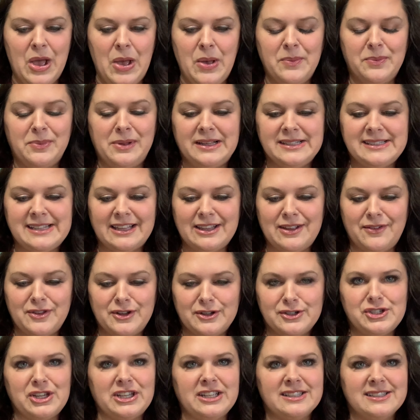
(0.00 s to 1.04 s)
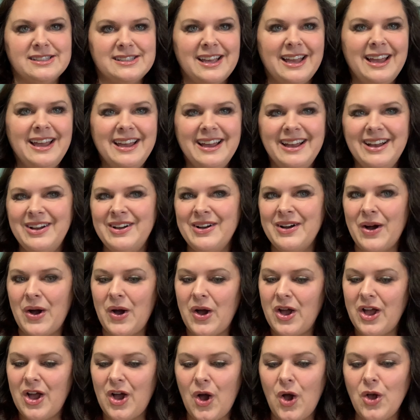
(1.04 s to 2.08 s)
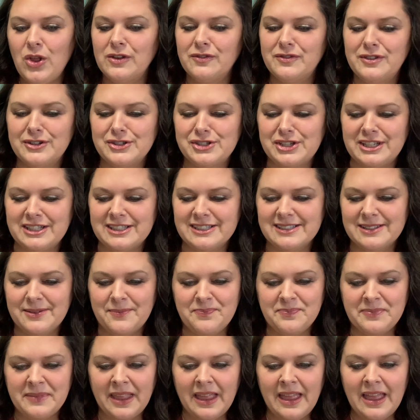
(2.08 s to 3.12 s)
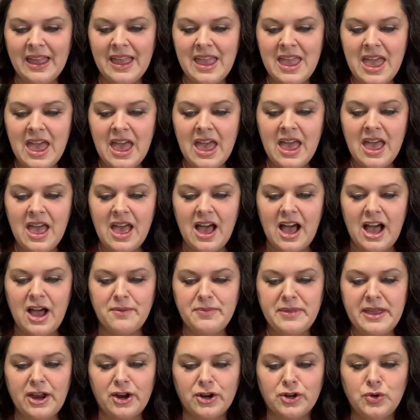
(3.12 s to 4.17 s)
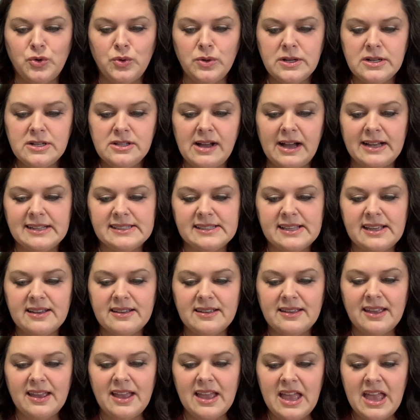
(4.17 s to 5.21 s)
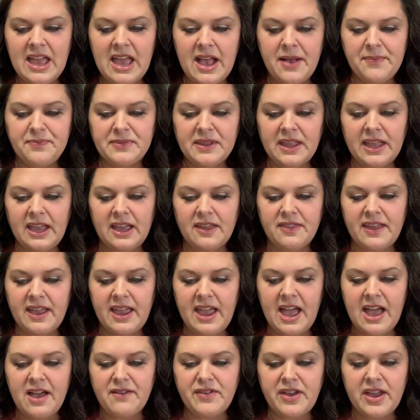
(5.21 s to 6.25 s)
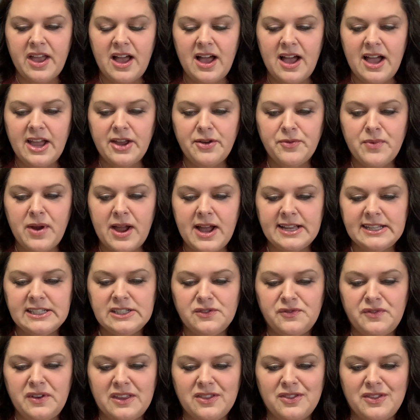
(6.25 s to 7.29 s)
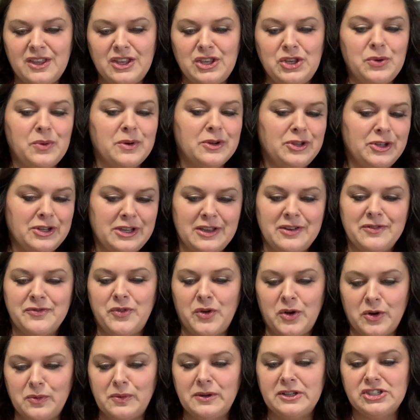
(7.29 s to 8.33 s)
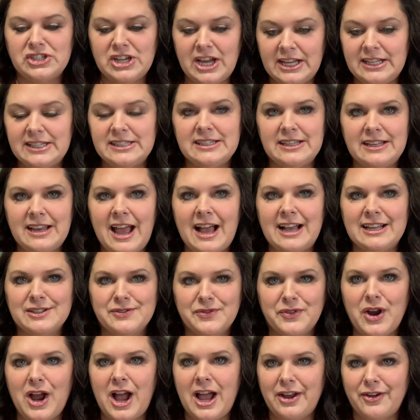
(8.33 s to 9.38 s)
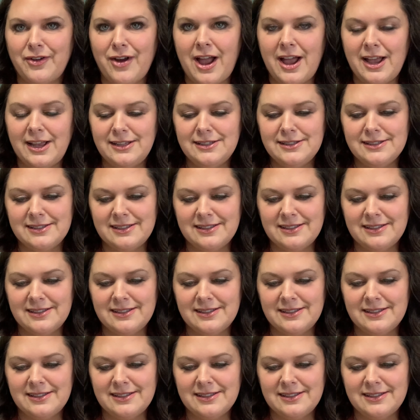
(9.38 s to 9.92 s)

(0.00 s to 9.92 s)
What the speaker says: Plus, I love their jeans. All of their jeans. They are cool and classic, and they have a high-rise fit that you are looking for, which I did ask for high-rise.